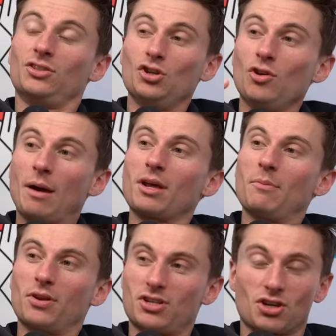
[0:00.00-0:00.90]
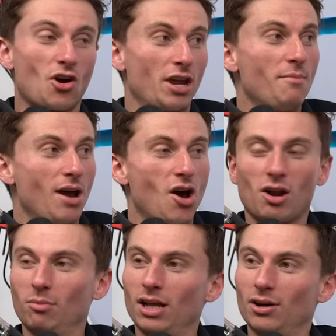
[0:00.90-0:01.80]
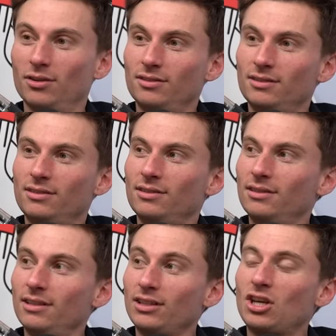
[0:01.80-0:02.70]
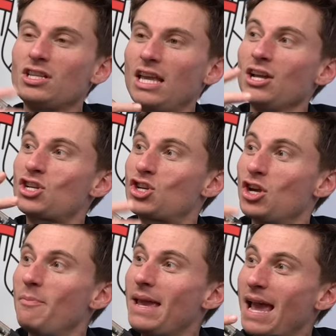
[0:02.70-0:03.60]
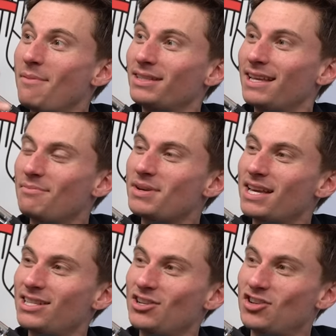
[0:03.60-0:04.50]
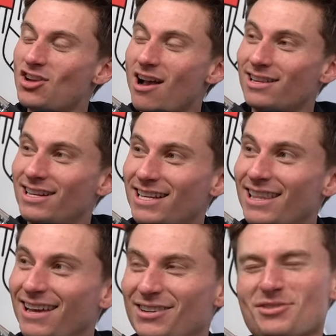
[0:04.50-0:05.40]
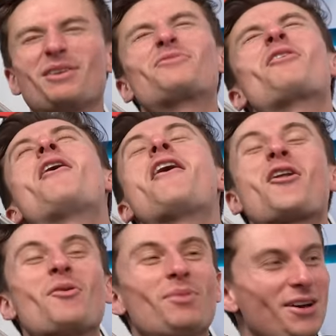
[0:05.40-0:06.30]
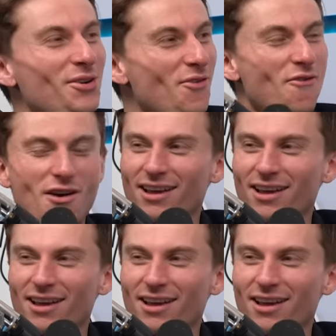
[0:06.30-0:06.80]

Dude, I'm gonna put a cigar in my Autoblow. Because it, it should be able to, because the suction is in there, dude. If the auto blows, but there